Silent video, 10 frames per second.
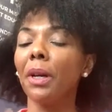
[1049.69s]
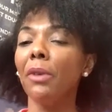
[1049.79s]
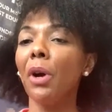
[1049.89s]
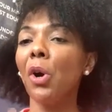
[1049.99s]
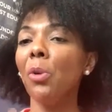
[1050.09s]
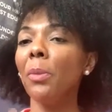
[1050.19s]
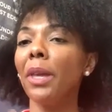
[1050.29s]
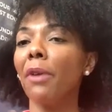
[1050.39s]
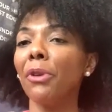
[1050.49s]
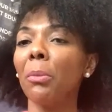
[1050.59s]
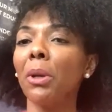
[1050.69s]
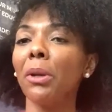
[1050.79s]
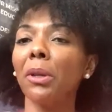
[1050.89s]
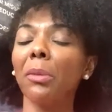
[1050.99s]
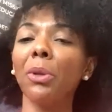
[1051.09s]
of a home in the African
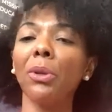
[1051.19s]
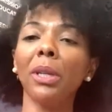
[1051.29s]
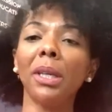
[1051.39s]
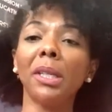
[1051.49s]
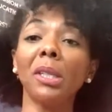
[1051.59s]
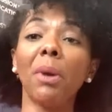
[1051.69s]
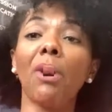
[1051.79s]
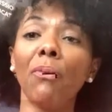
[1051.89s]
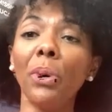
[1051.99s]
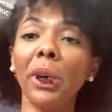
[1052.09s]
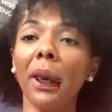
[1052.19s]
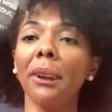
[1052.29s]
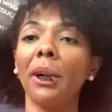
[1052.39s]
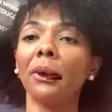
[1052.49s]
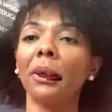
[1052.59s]
American community is about
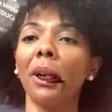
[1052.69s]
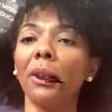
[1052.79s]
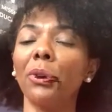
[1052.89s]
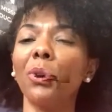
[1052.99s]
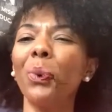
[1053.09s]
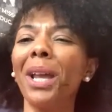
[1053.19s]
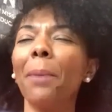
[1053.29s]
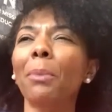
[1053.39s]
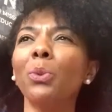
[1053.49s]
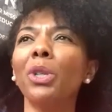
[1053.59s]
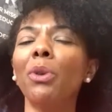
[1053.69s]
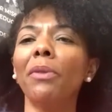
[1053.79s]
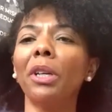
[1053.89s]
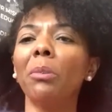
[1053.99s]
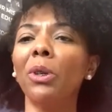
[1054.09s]
$48,000. So what happens when you have a
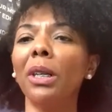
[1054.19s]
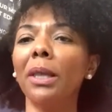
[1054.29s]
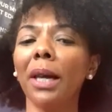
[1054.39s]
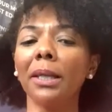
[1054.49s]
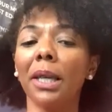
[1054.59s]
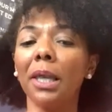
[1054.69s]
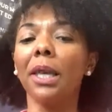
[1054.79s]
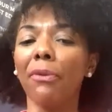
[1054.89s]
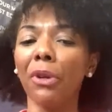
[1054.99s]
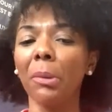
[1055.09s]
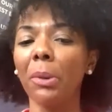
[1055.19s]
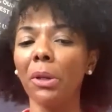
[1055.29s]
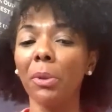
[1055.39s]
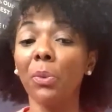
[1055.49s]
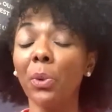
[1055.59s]
community that's in the African American
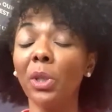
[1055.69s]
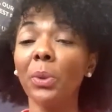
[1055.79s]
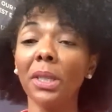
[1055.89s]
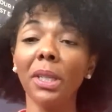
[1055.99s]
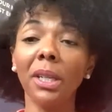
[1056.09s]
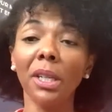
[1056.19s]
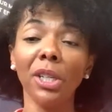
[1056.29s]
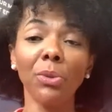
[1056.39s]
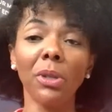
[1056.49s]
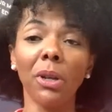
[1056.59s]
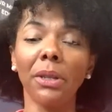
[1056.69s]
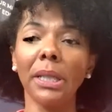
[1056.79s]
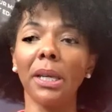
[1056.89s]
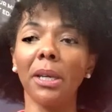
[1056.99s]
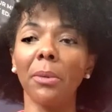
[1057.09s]
community, which we see it in Houston all the
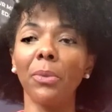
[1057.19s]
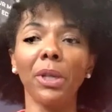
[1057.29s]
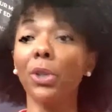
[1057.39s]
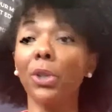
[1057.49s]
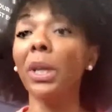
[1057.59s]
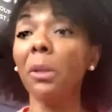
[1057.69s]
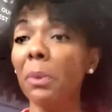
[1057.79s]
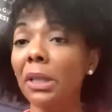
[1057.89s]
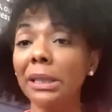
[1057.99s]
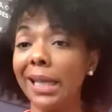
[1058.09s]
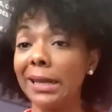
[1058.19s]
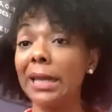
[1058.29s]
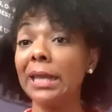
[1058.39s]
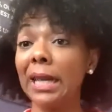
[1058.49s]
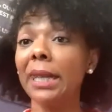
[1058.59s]
time? We can do Independence Heights as
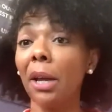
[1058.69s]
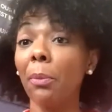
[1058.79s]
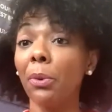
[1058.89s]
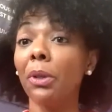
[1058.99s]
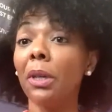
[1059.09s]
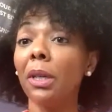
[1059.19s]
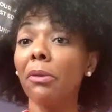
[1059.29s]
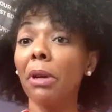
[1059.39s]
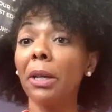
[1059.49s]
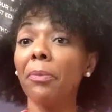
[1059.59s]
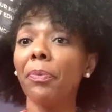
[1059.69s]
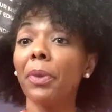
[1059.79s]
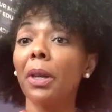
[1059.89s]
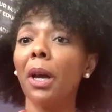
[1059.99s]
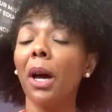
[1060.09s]
an example, right?
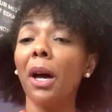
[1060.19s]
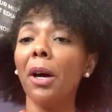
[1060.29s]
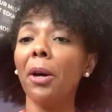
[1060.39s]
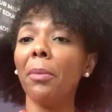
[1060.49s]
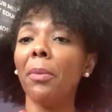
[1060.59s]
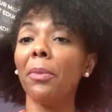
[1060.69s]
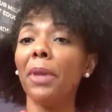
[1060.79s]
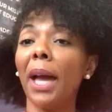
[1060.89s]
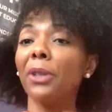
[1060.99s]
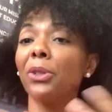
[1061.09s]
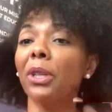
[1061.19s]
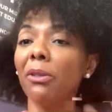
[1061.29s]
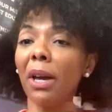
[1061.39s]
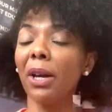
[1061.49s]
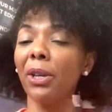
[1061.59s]
The houses are
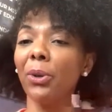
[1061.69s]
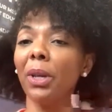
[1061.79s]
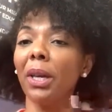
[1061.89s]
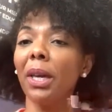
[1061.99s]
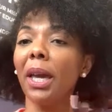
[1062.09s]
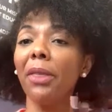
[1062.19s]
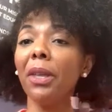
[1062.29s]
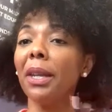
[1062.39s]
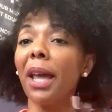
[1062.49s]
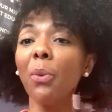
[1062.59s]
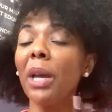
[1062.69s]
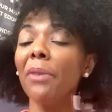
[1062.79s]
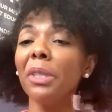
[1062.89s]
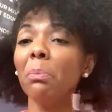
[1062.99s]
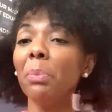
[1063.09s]
devalued, and then now we have
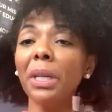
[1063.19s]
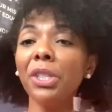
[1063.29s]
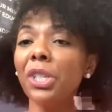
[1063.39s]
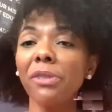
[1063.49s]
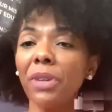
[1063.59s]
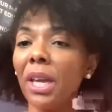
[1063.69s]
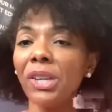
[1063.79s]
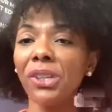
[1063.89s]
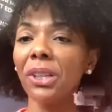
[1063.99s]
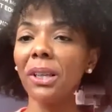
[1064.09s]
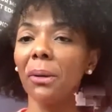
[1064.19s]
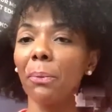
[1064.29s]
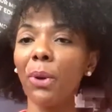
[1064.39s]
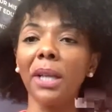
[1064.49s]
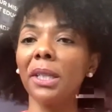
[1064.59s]
this big gentrification
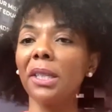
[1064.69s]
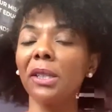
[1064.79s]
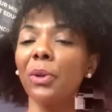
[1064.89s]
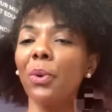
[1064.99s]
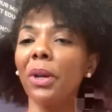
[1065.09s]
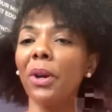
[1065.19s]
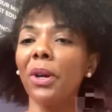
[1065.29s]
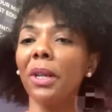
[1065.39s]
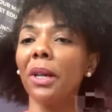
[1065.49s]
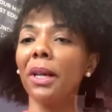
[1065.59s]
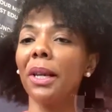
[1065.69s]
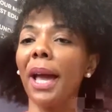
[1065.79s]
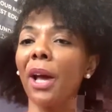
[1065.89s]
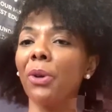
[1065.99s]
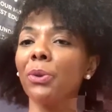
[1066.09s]
projects is going on in a
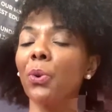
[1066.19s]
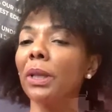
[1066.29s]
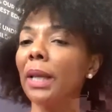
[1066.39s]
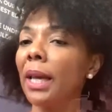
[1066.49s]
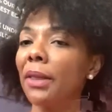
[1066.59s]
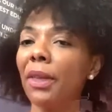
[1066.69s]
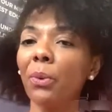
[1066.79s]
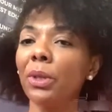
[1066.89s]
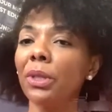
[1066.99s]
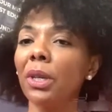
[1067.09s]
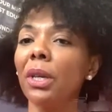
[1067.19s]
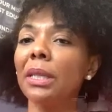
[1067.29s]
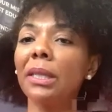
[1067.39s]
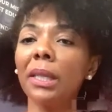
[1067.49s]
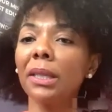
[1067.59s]
house or land that was
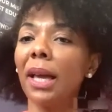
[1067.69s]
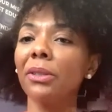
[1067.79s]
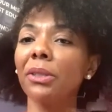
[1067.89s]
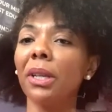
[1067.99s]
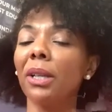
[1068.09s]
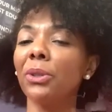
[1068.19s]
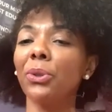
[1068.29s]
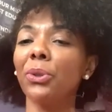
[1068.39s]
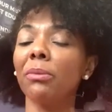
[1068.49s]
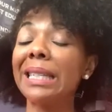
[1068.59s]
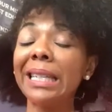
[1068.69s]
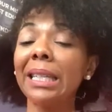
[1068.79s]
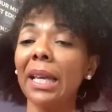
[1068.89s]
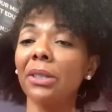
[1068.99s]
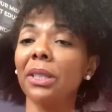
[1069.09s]
$6,000 or
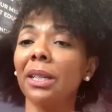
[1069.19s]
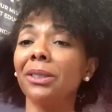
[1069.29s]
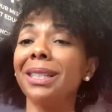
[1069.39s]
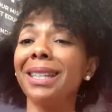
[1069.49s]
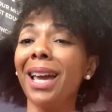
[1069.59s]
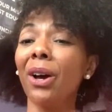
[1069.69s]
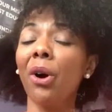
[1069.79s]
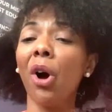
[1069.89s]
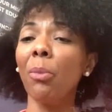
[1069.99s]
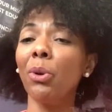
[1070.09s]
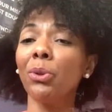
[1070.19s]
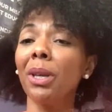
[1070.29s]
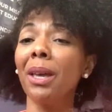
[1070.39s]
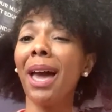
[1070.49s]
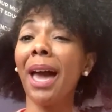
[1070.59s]
$60,000 is now almost
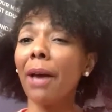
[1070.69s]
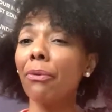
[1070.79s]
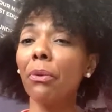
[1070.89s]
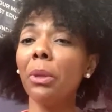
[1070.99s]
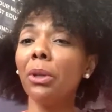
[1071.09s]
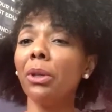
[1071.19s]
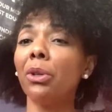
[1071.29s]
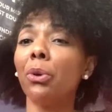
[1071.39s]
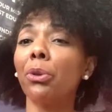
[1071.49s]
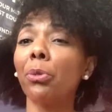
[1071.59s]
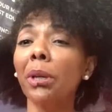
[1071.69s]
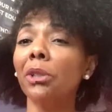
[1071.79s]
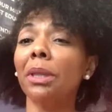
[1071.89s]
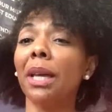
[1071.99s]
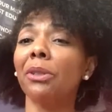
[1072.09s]
$500,000 or
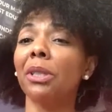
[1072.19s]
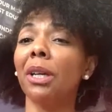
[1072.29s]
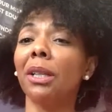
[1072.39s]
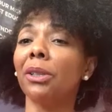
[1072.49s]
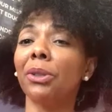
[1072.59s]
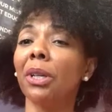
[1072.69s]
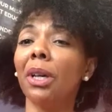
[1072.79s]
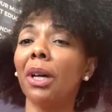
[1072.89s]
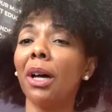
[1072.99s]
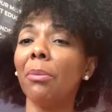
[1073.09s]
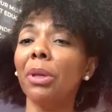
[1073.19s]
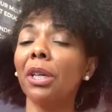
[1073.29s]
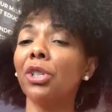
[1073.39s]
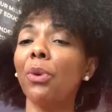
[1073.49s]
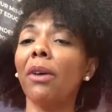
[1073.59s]
$300,000
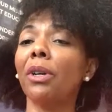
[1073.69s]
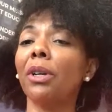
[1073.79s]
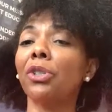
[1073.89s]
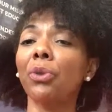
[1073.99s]
because you have a